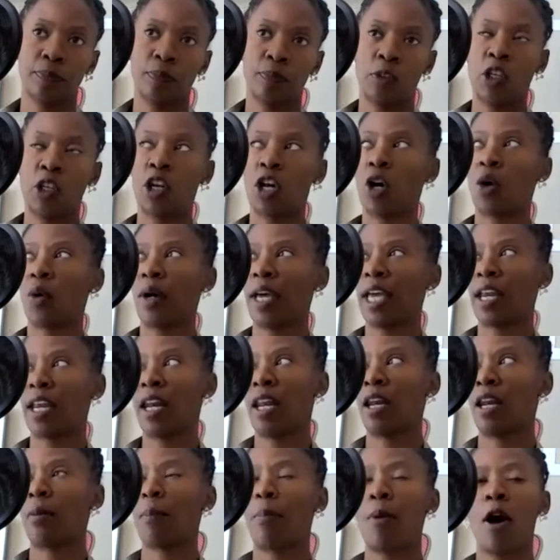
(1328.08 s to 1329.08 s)
You know,
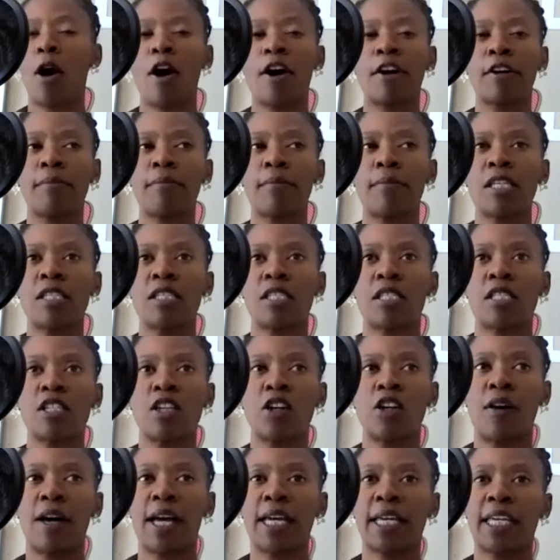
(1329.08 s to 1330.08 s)
and a part of me
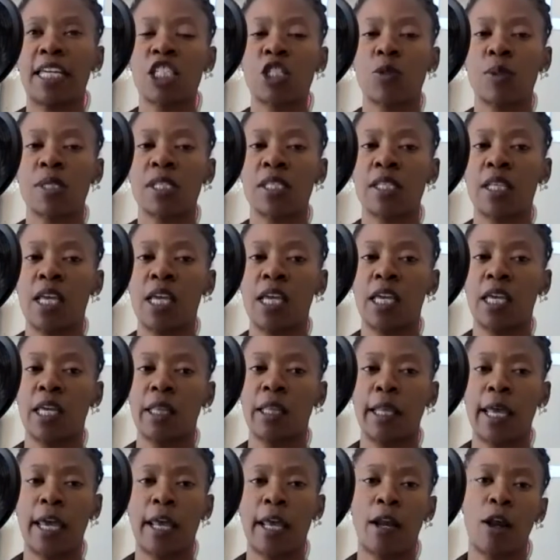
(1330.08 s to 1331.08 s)
still, I guess, was thinking
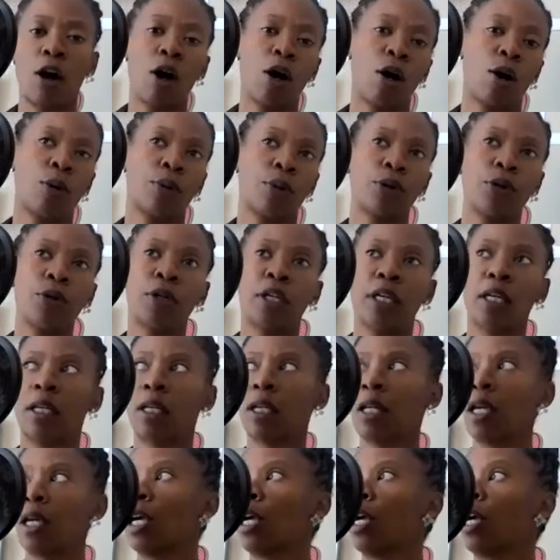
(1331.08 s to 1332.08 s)
that, oh, you can